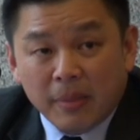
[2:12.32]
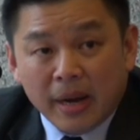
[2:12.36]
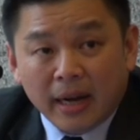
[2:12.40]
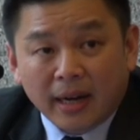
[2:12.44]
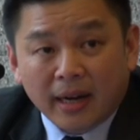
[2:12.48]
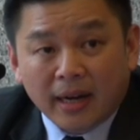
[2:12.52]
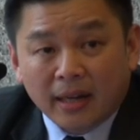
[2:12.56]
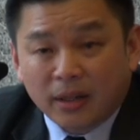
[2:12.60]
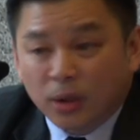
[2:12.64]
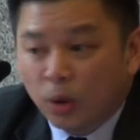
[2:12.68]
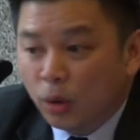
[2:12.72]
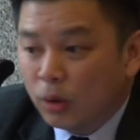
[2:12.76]

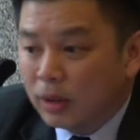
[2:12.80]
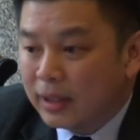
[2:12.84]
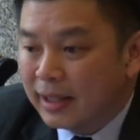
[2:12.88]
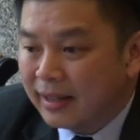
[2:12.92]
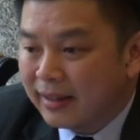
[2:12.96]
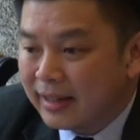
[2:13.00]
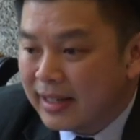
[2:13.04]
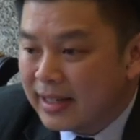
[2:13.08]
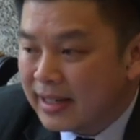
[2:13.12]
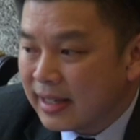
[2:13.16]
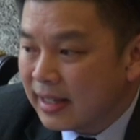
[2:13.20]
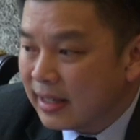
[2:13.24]
my card
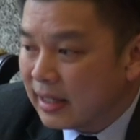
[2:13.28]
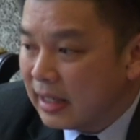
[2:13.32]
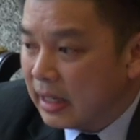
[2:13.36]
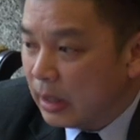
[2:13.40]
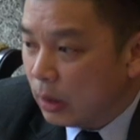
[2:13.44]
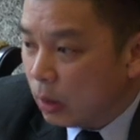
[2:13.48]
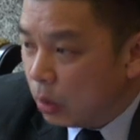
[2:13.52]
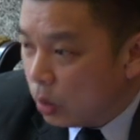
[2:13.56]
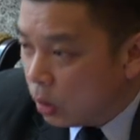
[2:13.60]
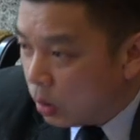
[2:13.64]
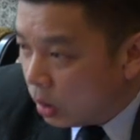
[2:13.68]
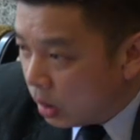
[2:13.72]
holder
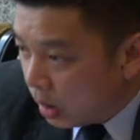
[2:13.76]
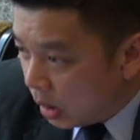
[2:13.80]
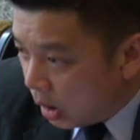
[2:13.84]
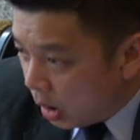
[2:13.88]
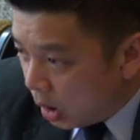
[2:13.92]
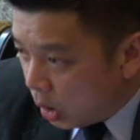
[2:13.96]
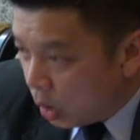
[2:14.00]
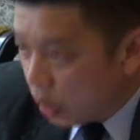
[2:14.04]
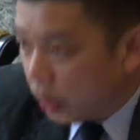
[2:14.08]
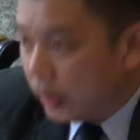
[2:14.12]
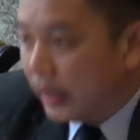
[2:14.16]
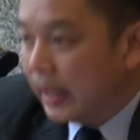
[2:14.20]
recently who
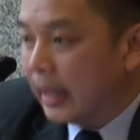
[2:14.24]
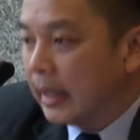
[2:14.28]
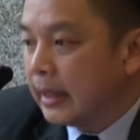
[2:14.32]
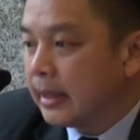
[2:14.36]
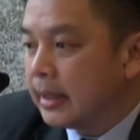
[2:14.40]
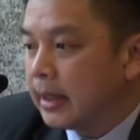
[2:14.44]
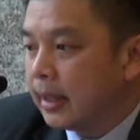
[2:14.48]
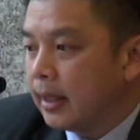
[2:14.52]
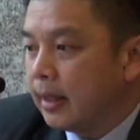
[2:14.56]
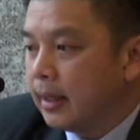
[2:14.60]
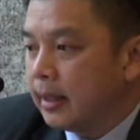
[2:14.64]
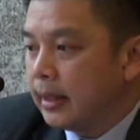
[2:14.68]

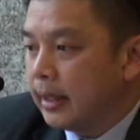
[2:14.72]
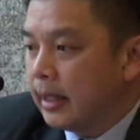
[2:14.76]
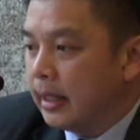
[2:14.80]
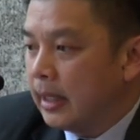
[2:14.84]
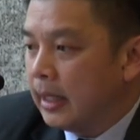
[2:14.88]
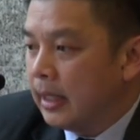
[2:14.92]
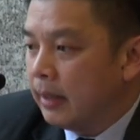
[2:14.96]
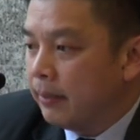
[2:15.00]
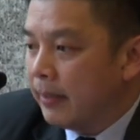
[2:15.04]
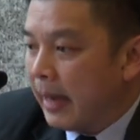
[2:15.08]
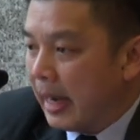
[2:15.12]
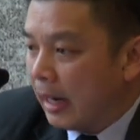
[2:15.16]
killed
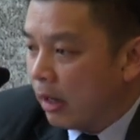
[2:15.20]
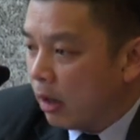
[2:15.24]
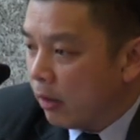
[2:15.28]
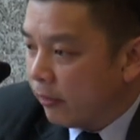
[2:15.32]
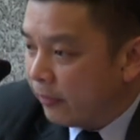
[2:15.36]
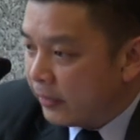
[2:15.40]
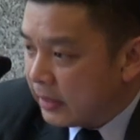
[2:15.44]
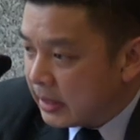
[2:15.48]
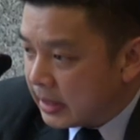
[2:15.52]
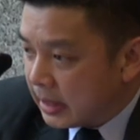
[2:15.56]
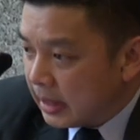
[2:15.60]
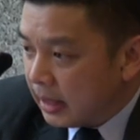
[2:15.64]
the bank
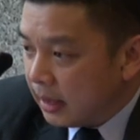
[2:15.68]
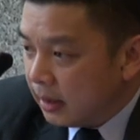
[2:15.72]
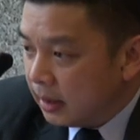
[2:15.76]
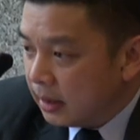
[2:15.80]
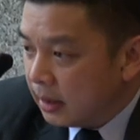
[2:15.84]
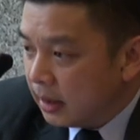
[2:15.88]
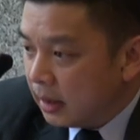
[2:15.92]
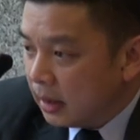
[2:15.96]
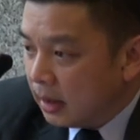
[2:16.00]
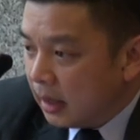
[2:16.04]
officer.